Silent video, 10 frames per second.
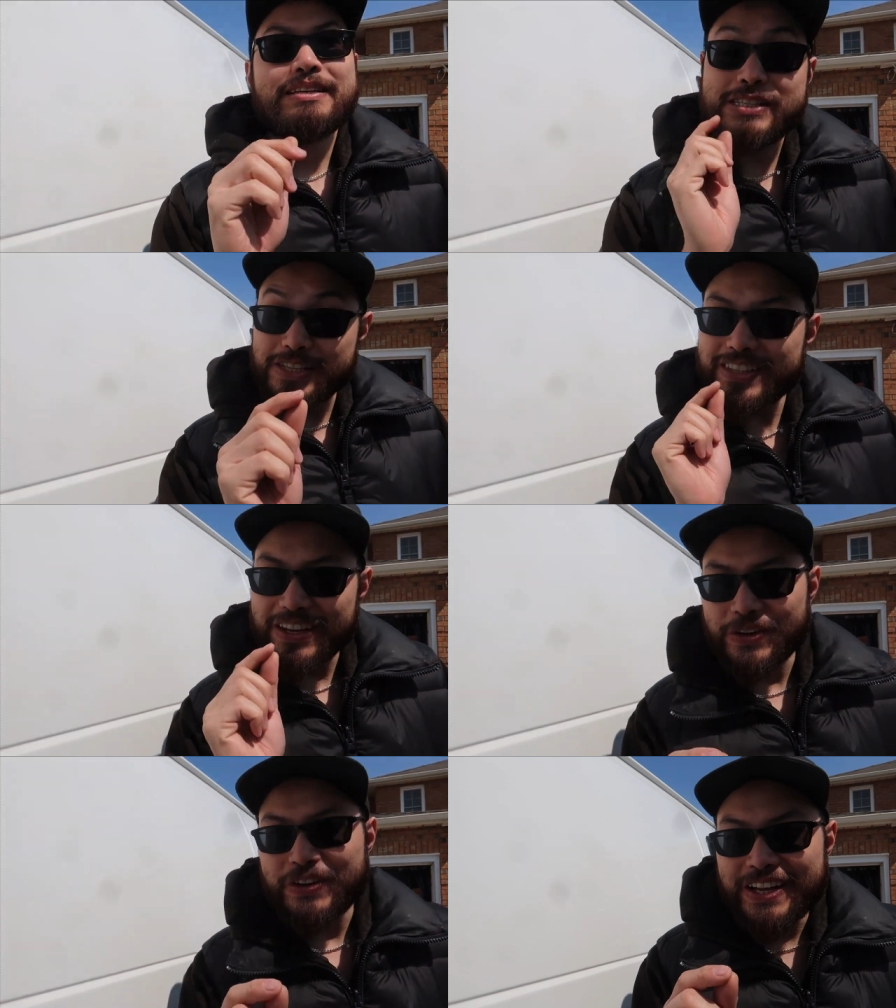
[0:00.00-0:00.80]
it's still
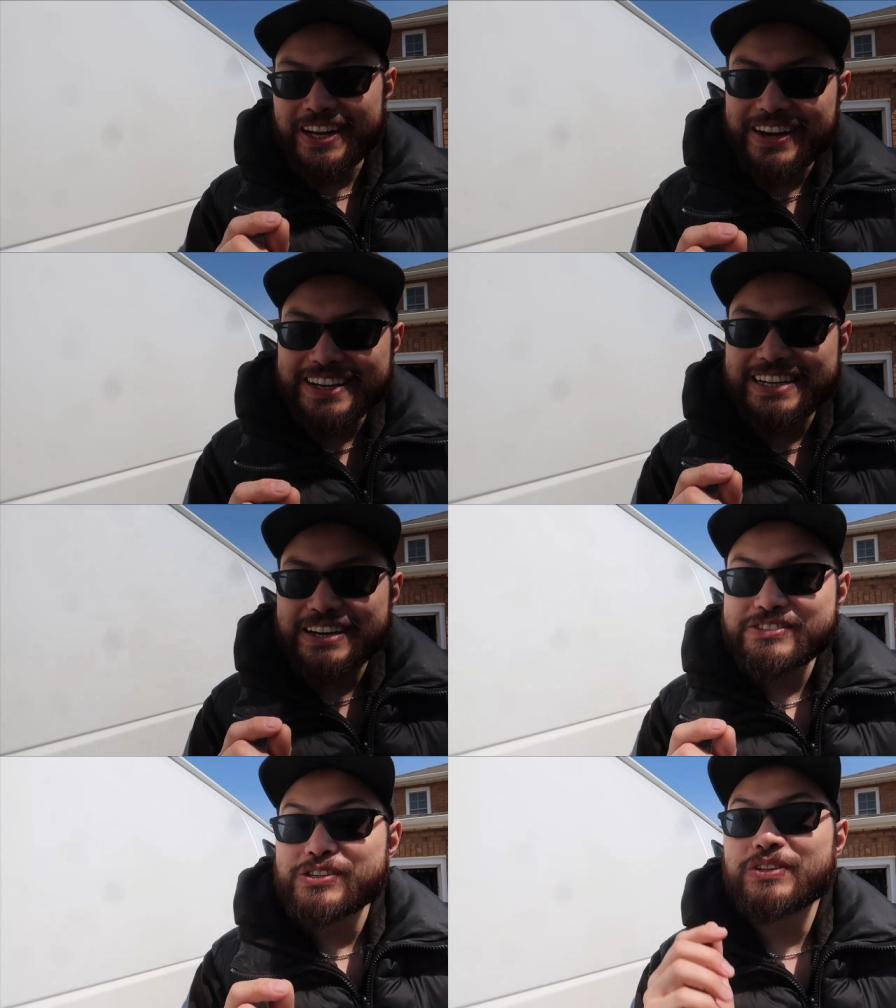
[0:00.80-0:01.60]
not hot
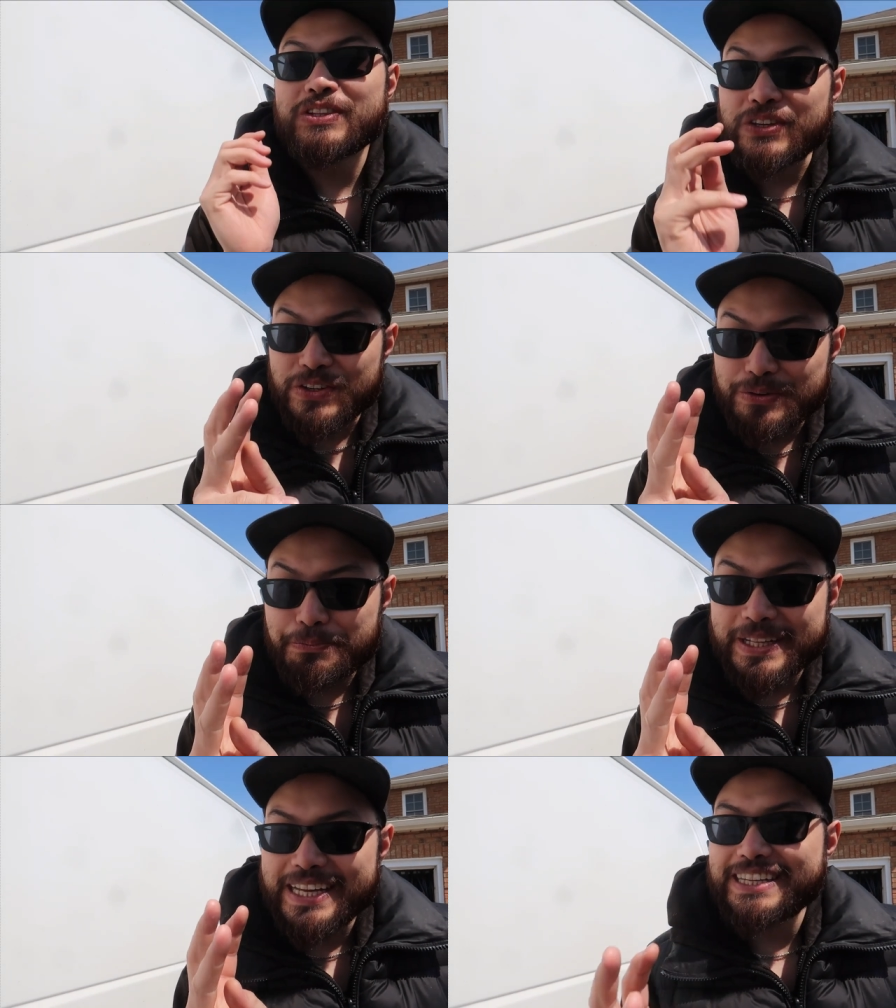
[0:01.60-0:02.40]
enough, so third
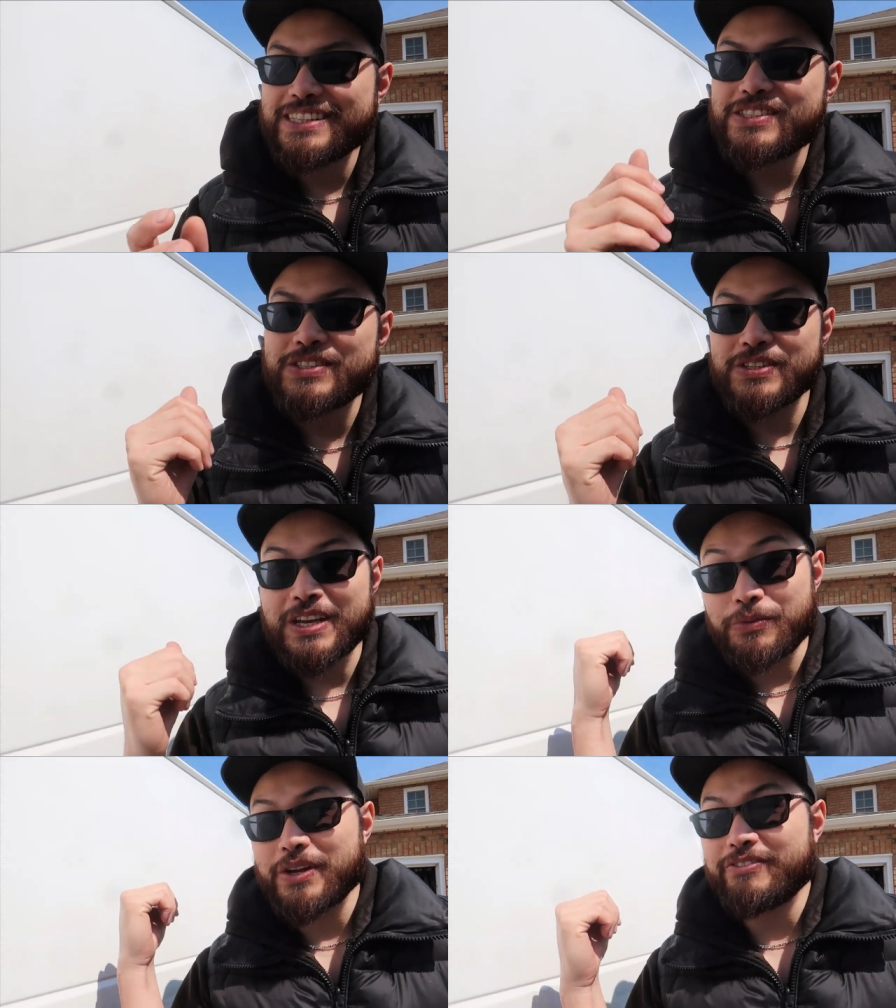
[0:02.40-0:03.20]
plan is to
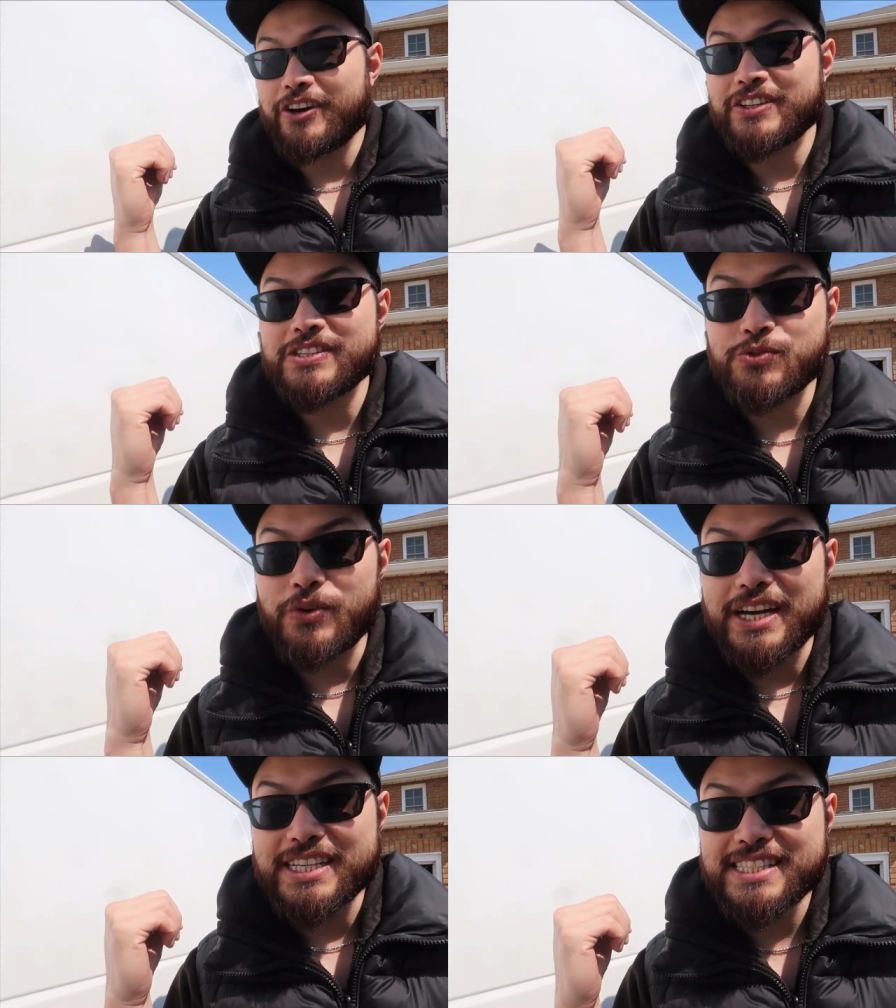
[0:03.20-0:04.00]
get rid of all this
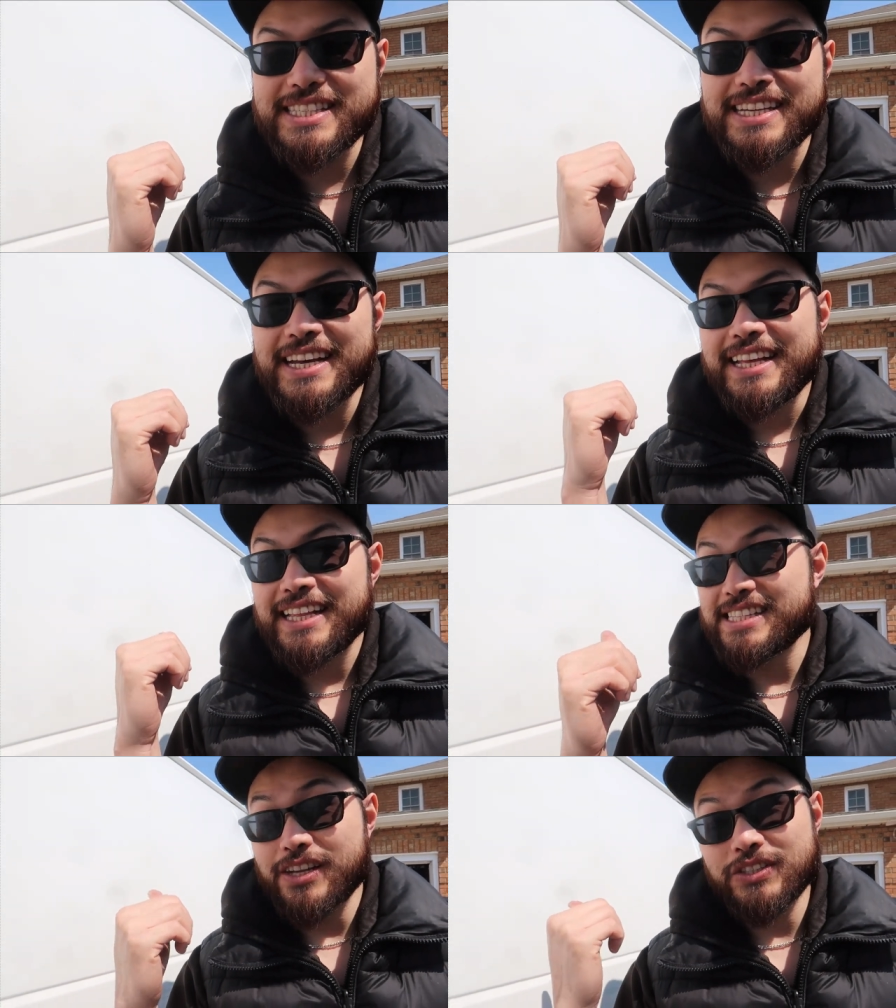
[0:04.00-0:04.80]
rust
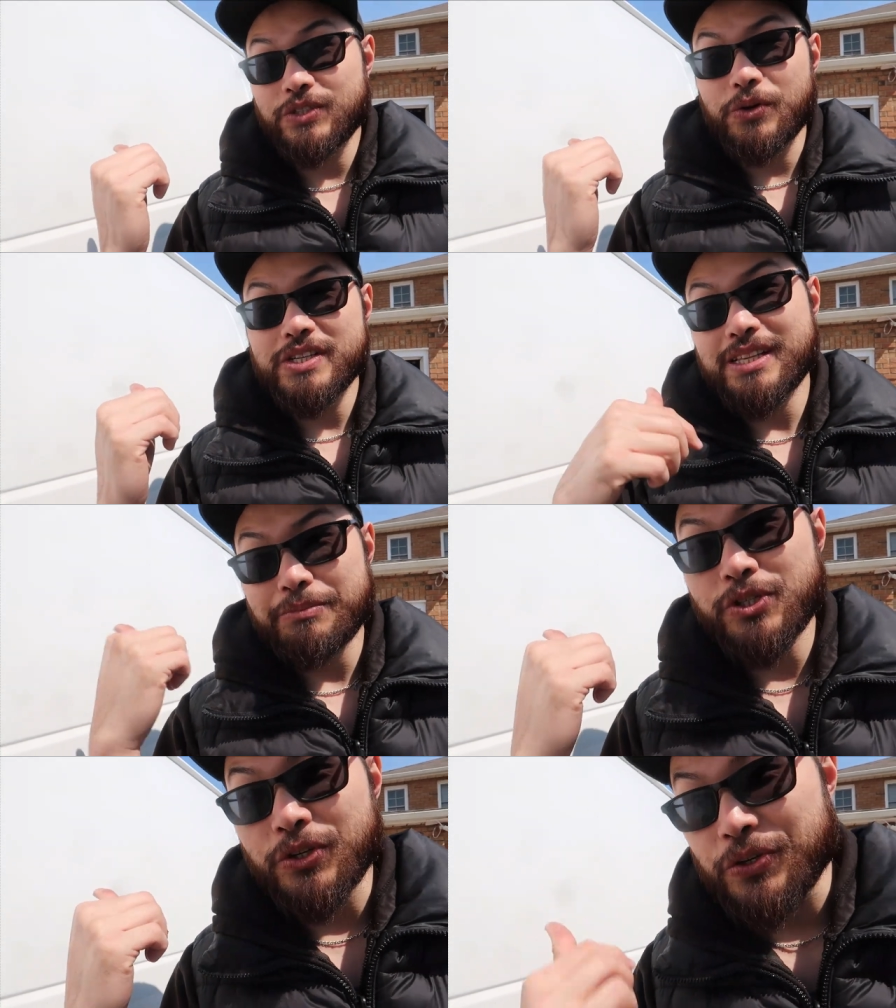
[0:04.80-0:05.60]
that's on the doors. let
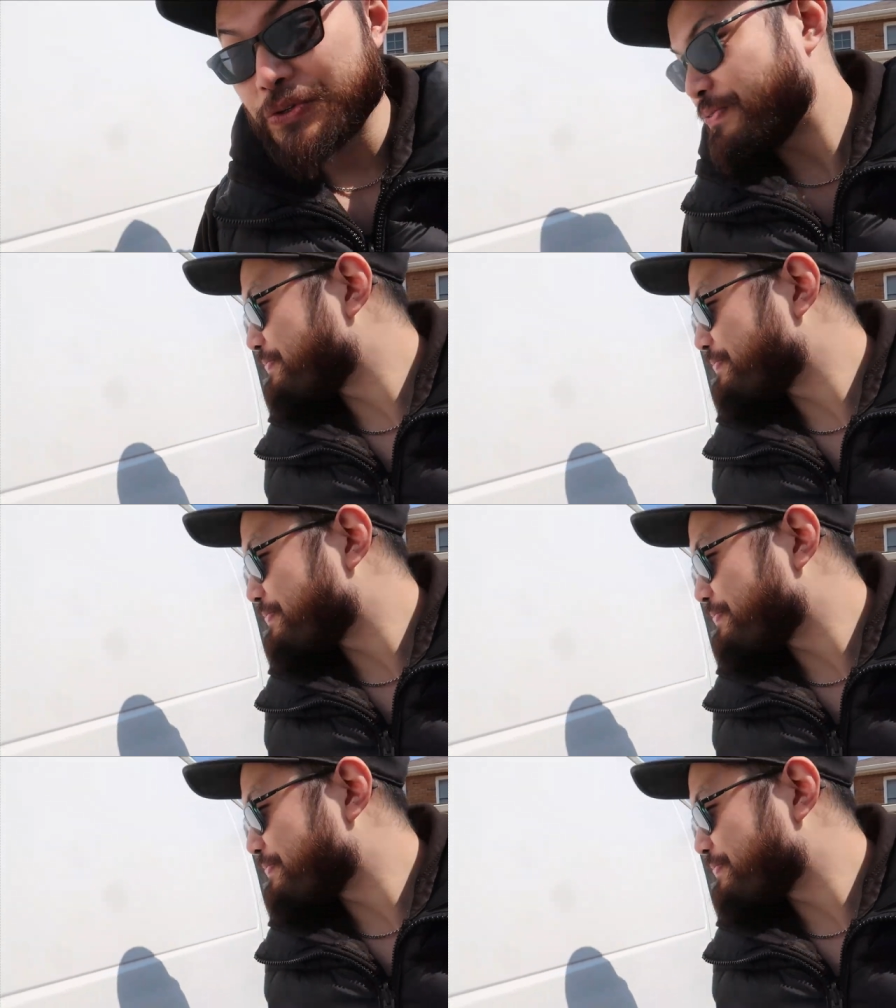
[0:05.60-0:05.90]
me show you.